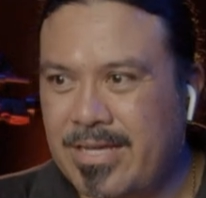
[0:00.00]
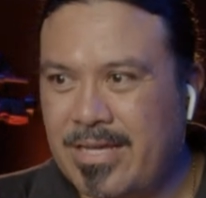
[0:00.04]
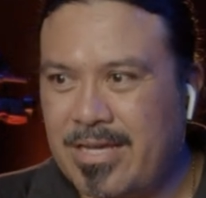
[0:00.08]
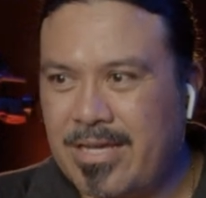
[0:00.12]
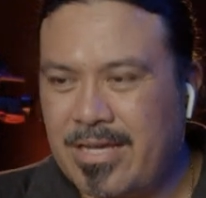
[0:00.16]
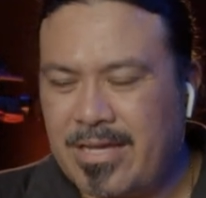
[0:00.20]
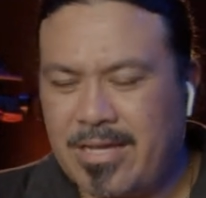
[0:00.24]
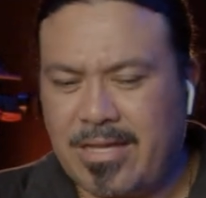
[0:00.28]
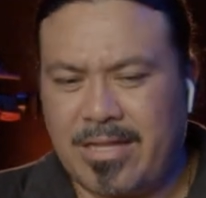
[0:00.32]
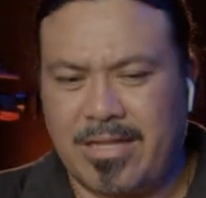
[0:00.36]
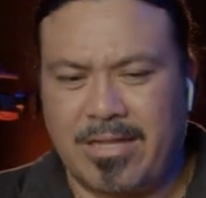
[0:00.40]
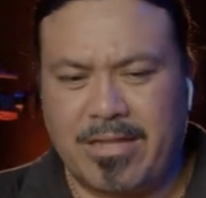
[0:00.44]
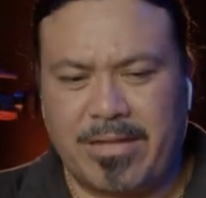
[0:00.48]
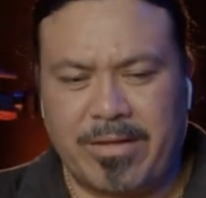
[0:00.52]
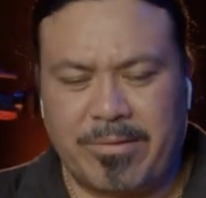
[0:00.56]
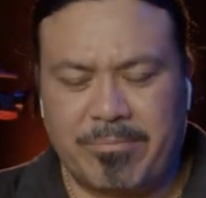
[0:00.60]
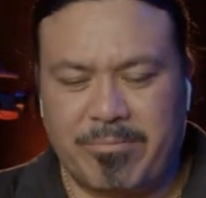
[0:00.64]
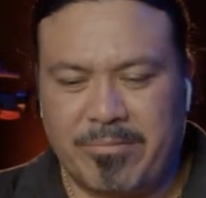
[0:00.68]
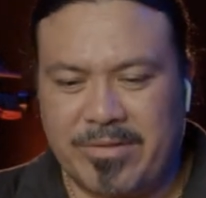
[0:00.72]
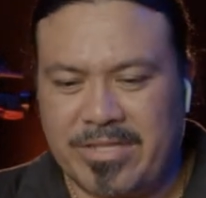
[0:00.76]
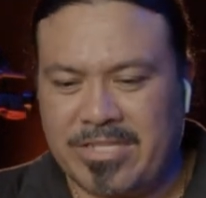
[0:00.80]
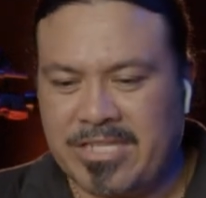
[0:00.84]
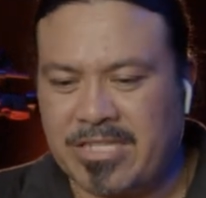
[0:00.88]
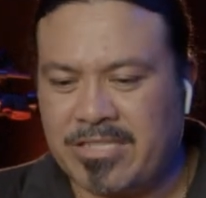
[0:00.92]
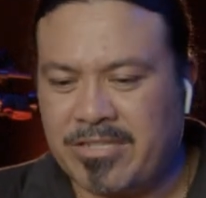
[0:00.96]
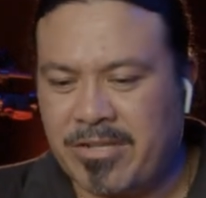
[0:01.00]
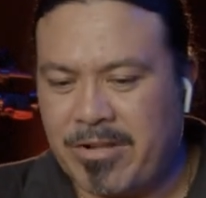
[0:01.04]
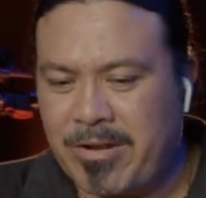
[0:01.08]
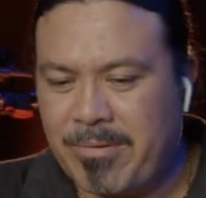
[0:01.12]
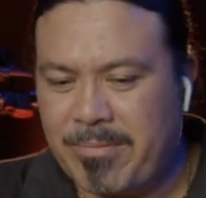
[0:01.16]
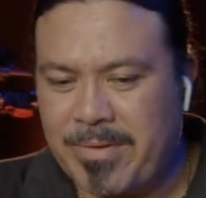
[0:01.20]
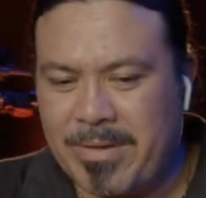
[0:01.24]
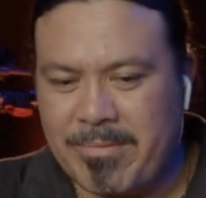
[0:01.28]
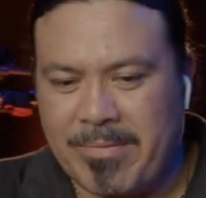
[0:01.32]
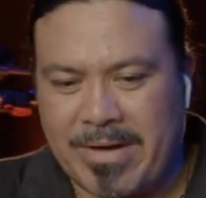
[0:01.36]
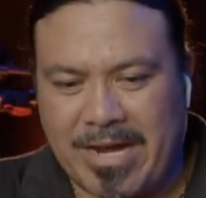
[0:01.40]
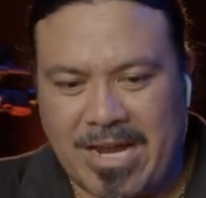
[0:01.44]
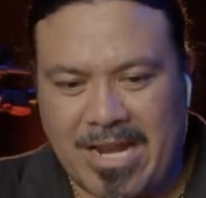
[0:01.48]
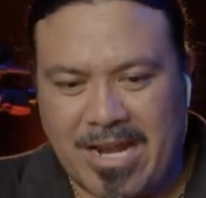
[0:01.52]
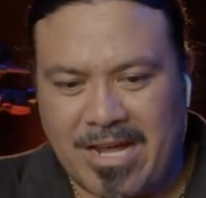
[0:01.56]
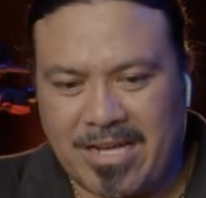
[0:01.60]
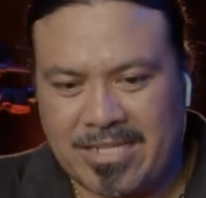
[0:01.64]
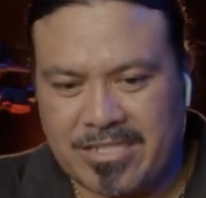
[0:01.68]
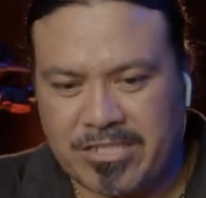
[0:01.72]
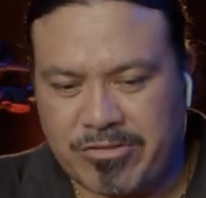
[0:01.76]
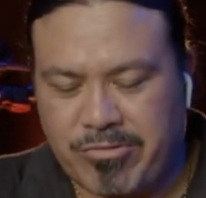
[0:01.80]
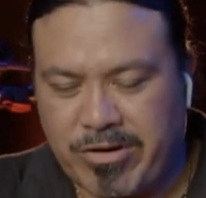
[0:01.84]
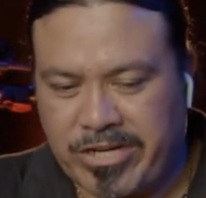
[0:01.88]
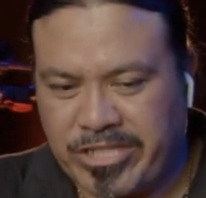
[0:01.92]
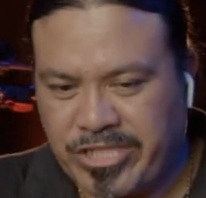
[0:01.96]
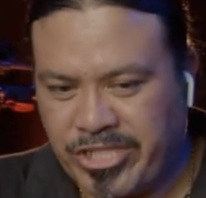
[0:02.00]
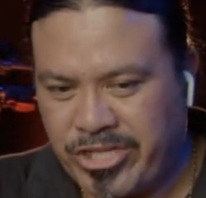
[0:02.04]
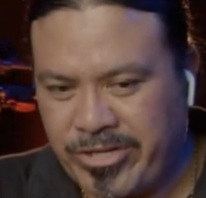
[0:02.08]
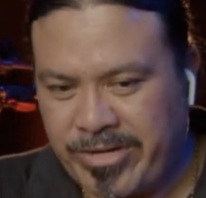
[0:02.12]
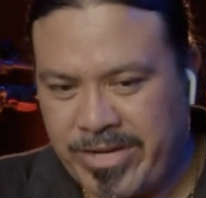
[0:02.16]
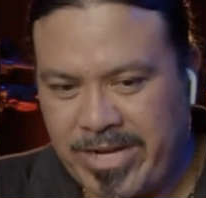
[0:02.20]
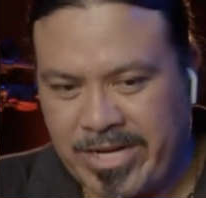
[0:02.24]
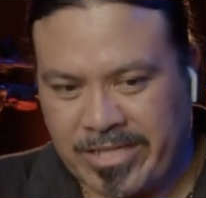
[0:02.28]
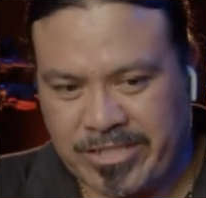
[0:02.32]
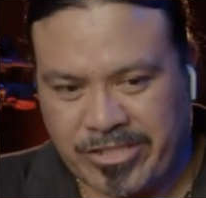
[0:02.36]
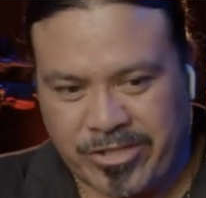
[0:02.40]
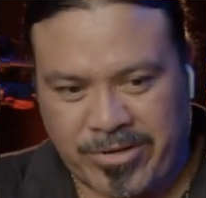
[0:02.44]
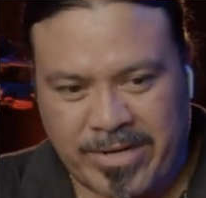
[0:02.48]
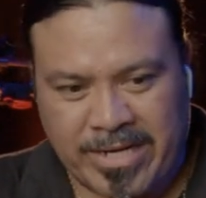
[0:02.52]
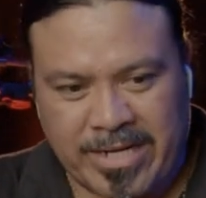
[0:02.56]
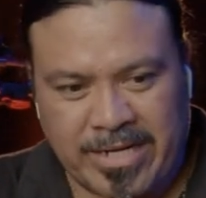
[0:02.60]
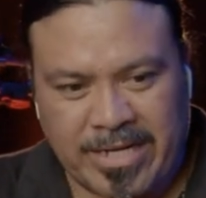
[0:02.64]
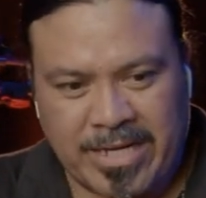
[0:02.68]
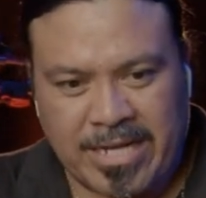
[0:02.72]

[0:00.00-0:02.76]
And this is going to be my last question, actually.